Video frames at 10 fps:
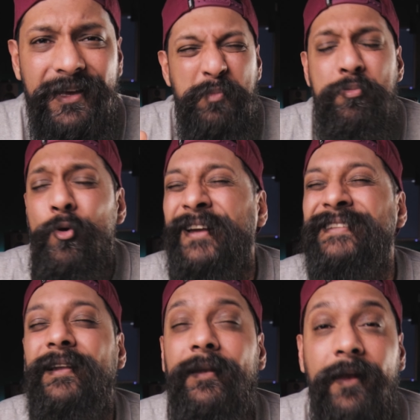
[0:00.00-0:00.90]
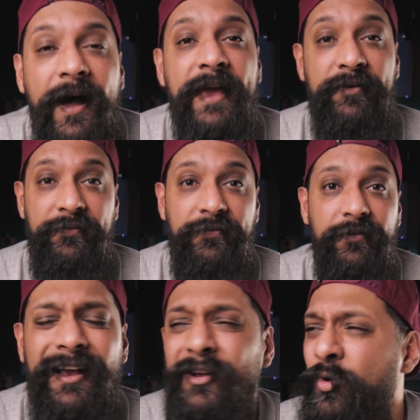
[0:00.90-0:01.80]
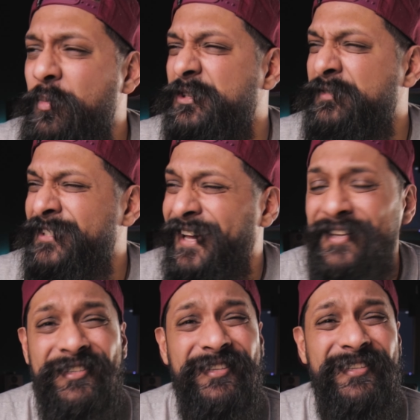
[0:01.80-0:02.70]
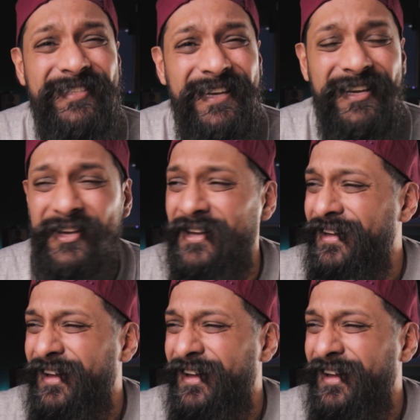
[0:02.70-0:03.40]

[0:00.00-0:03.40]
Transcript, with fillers: We brought it to life. I can almost taste the sea.